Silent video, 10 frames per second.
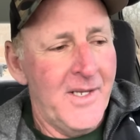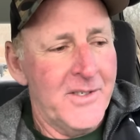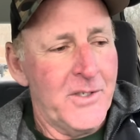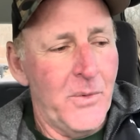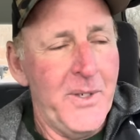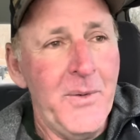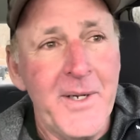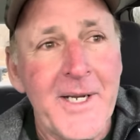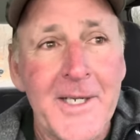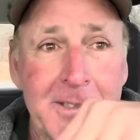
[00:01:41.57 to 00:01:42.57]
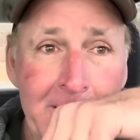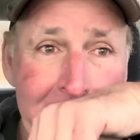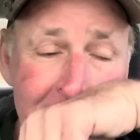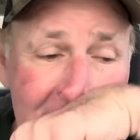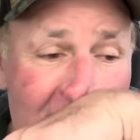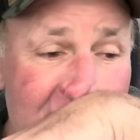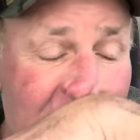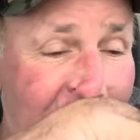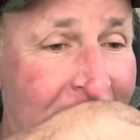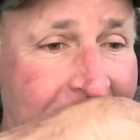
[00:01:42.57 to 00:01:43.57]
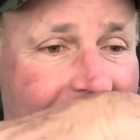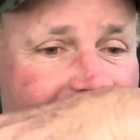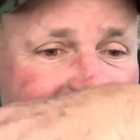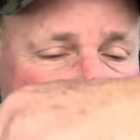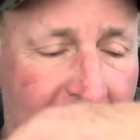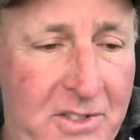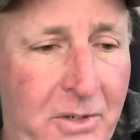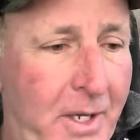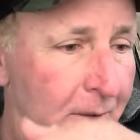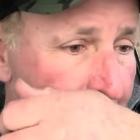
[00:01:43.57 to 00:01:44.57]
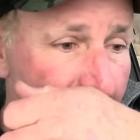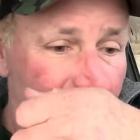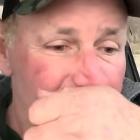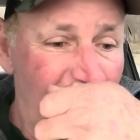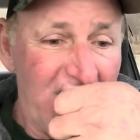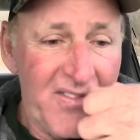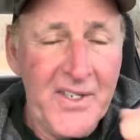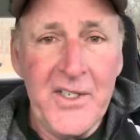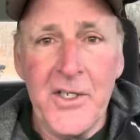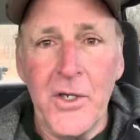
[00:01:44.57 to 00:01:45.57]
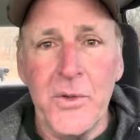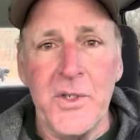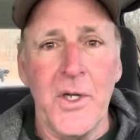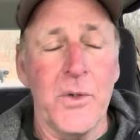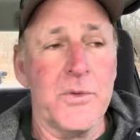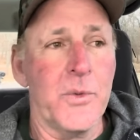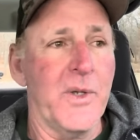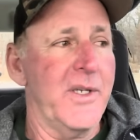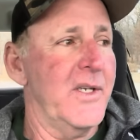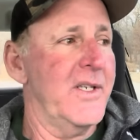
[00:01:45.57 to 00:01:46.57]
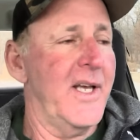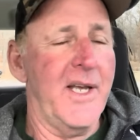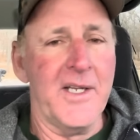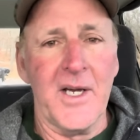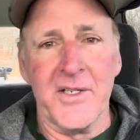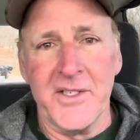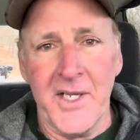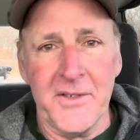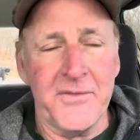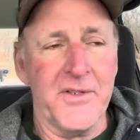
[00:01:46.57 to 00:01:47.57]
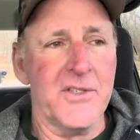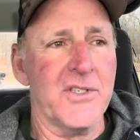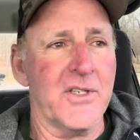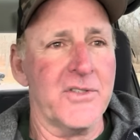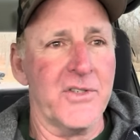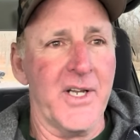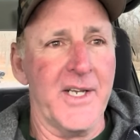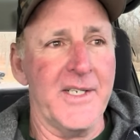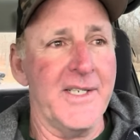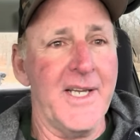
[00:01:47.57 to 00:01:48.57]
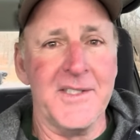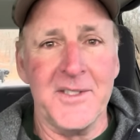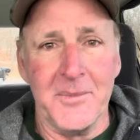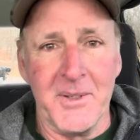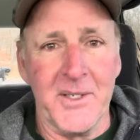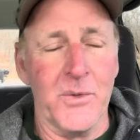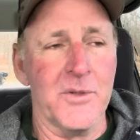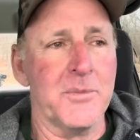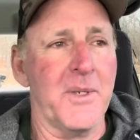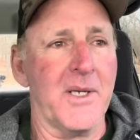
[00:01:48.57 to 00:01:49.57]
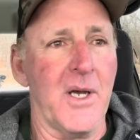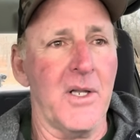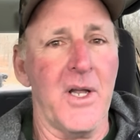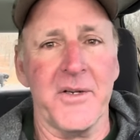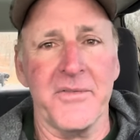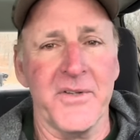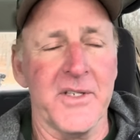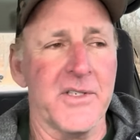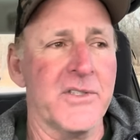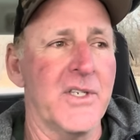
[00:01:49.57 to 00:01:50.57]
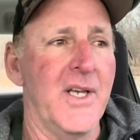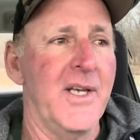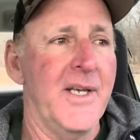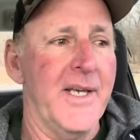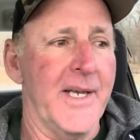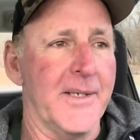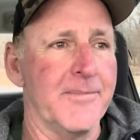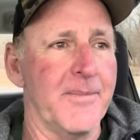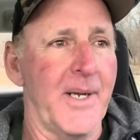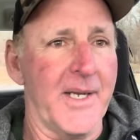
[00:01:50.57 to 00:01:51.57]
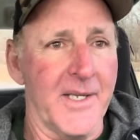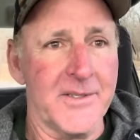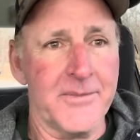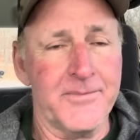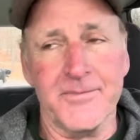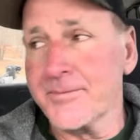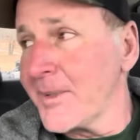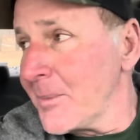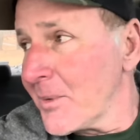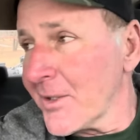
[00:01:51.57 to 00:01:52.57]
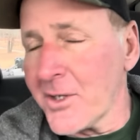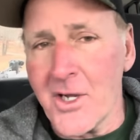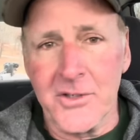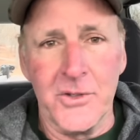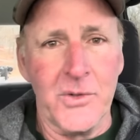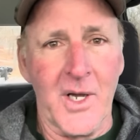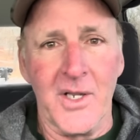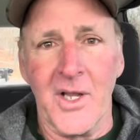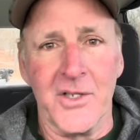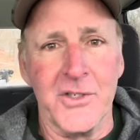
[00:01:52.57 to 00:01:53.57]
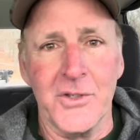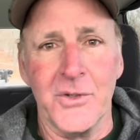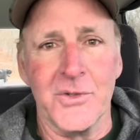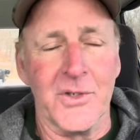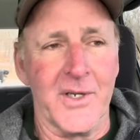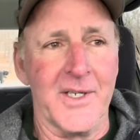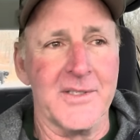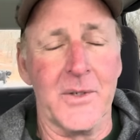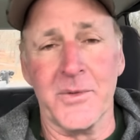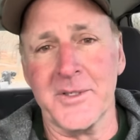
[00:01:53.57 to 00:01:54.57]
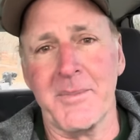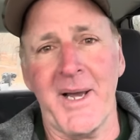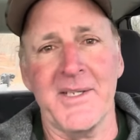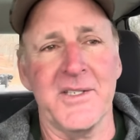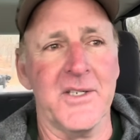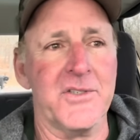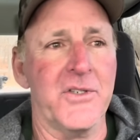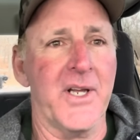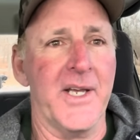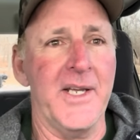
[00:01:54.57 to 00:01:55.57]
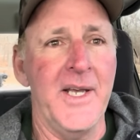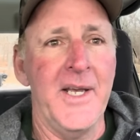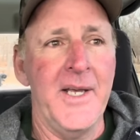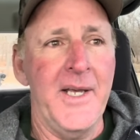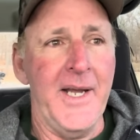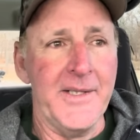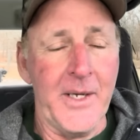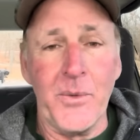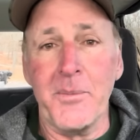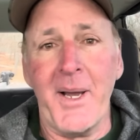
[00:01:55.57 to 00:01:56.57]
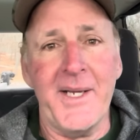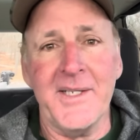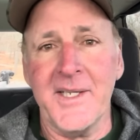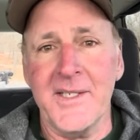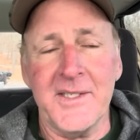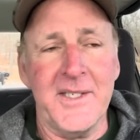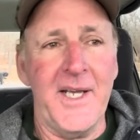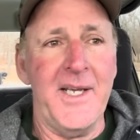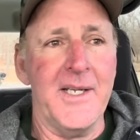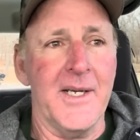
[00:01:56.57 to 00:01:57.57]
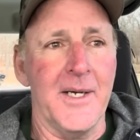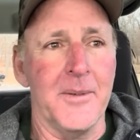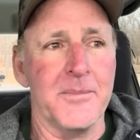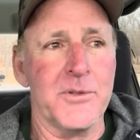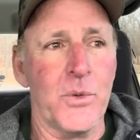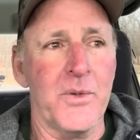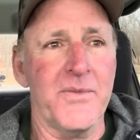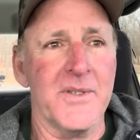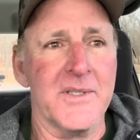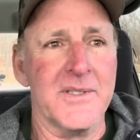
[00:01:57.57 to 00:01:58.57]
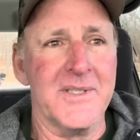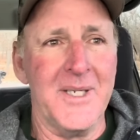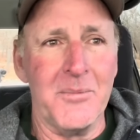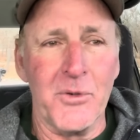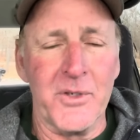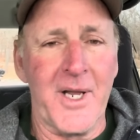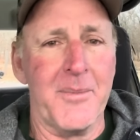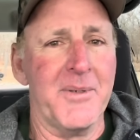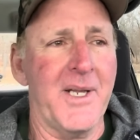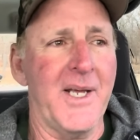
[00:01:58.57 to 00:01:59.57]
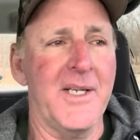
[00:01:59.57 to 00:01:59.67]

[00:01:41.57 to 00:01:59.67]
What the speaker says: So anyway, guys, going to give you guys a rundown. Yesterday, if you guys saw the video, you know, it was a really good day. Caught a ton of fish yesterday. Didn't catch any big ones, but I caught a lot of fish. And I guess people I talked to caught a lot too, so I guess they were just biting yesterday. And they were biting again today. Sort of a similar type of day.